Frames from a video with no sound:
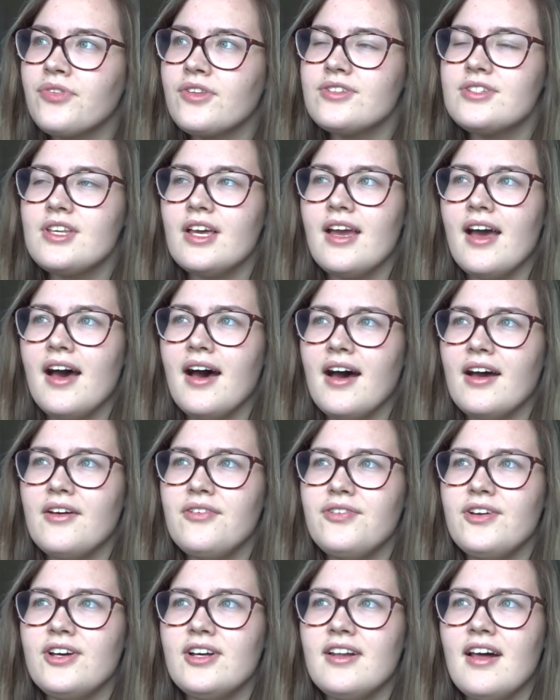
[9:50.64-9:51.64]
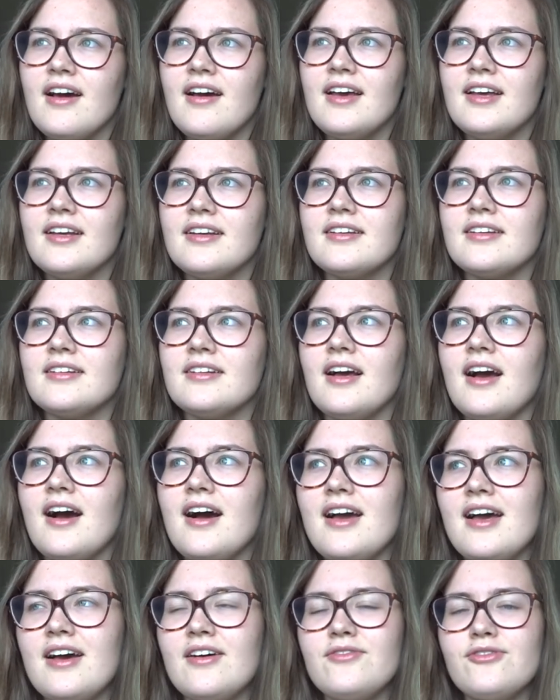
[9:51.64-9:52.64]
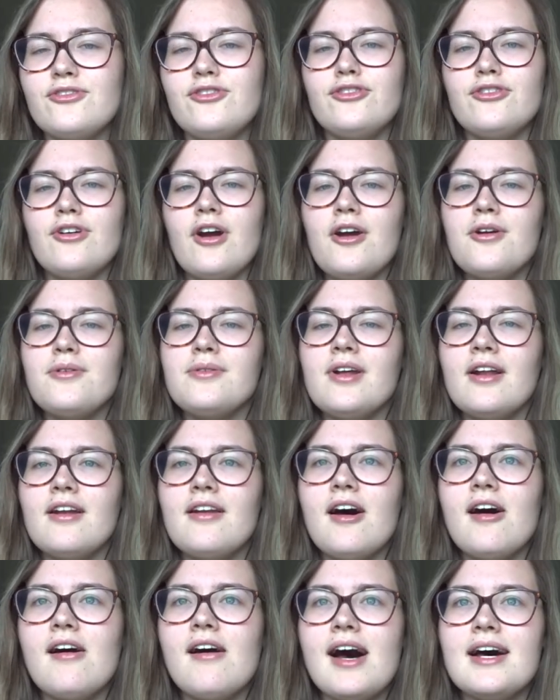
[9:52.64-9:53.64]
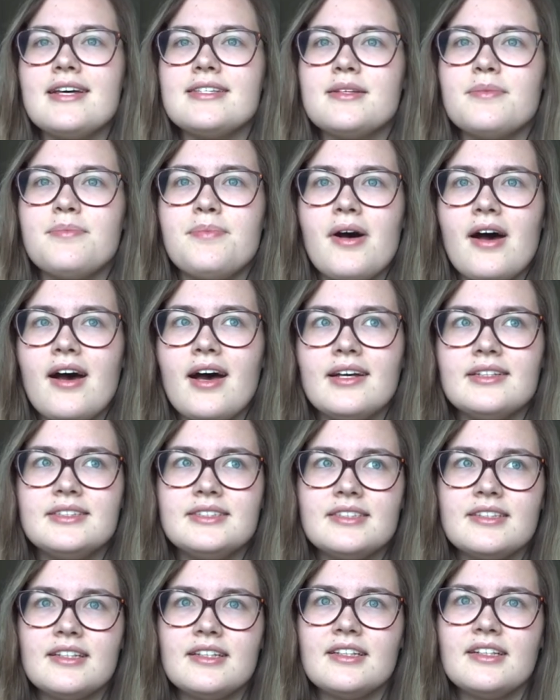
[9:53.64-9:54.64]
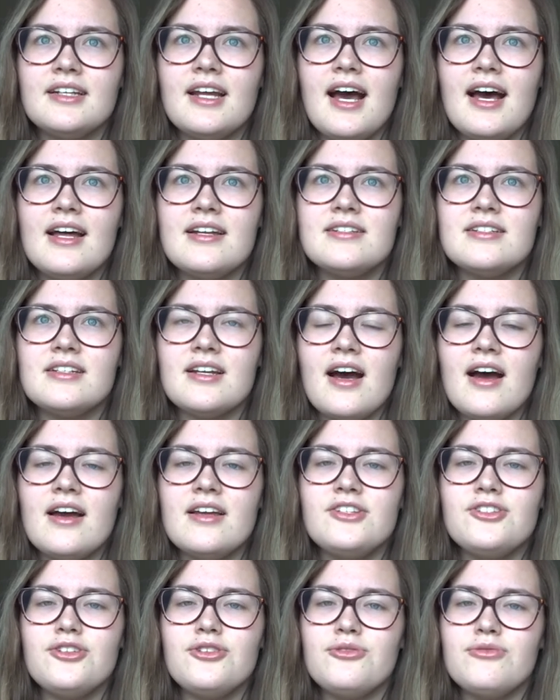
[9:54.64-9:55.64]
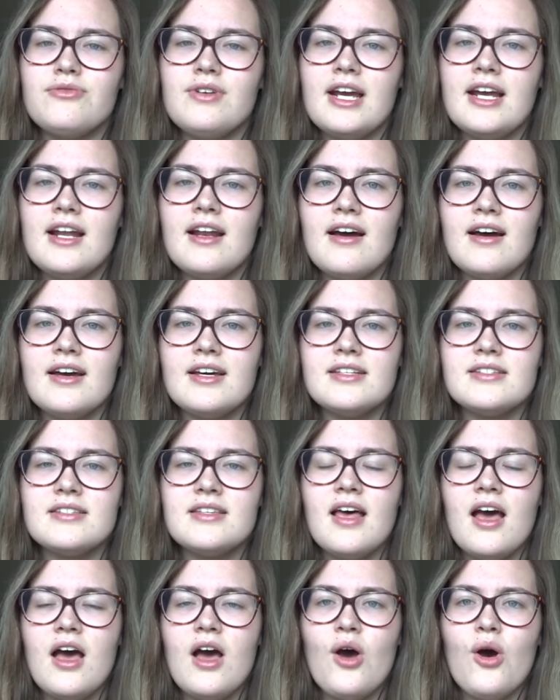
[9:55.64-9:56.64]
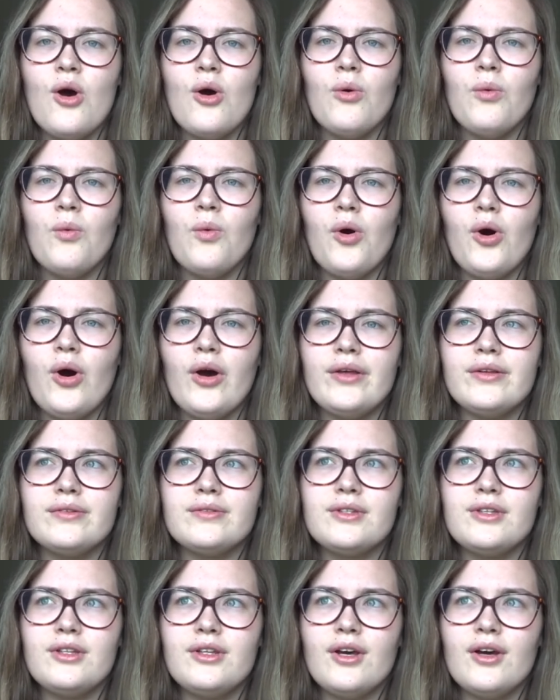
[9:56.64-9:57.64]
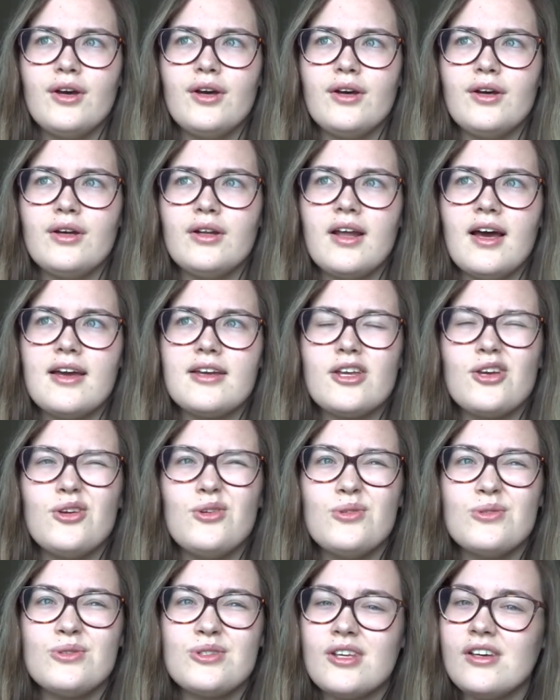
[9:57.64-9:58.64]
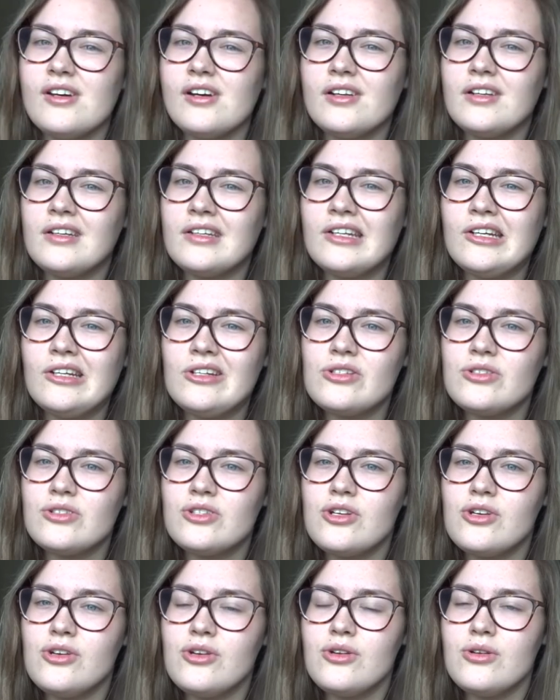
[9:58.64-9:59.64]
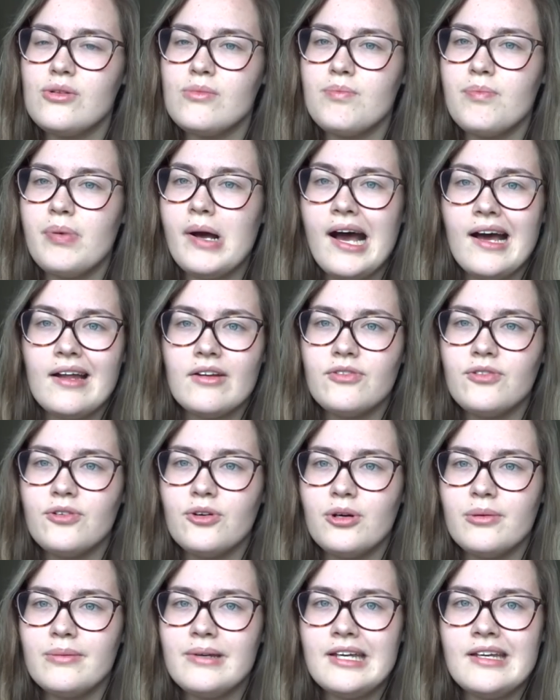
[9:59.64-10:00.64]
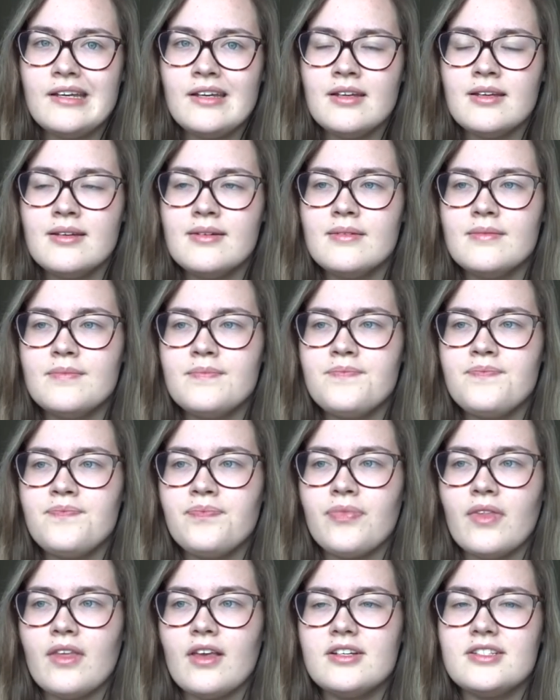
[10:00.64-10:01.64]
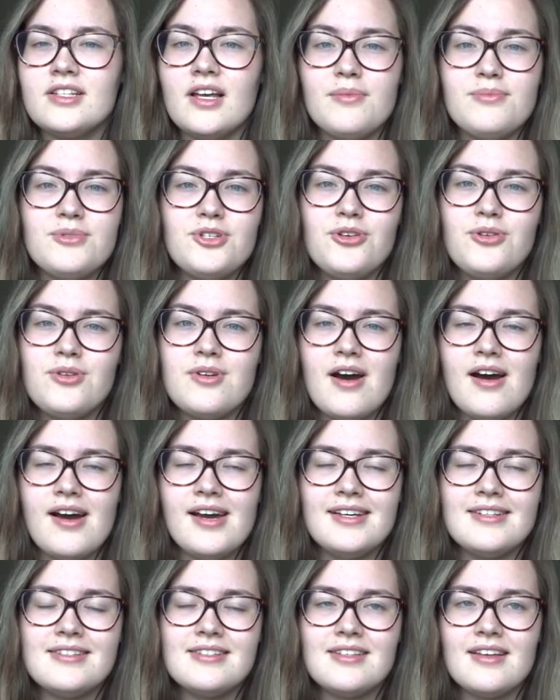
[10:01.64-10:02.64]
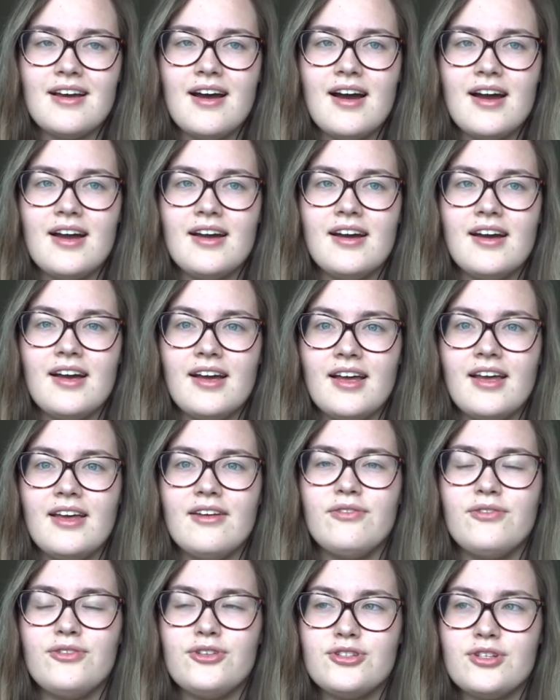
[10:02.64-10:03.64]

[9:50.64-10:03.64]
So yeah, I feel like I have grown a lot as a person, and I do realise what is good, like who's good and who's bad for me, because I'm too nice. If